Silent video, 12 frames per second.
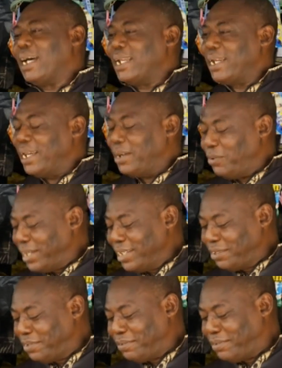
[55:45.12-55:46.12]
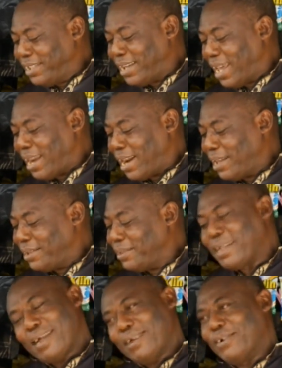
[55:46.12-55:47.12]
And with this 15 naira,
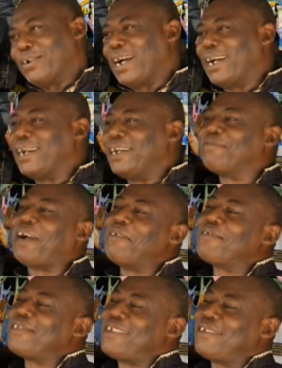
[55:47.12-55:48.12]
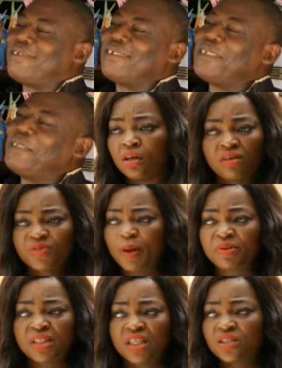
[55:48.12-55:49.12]
you can get 5 sticks. What's my
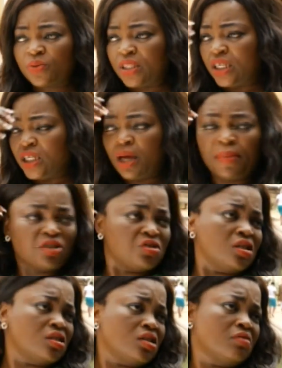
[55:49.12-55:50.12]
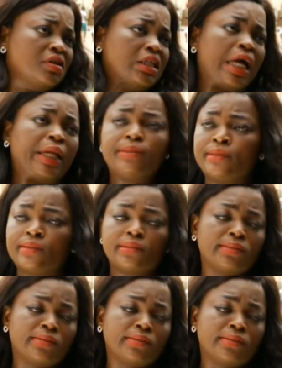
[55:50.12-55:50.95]
business with the amount you sell cigarettes? I don't know.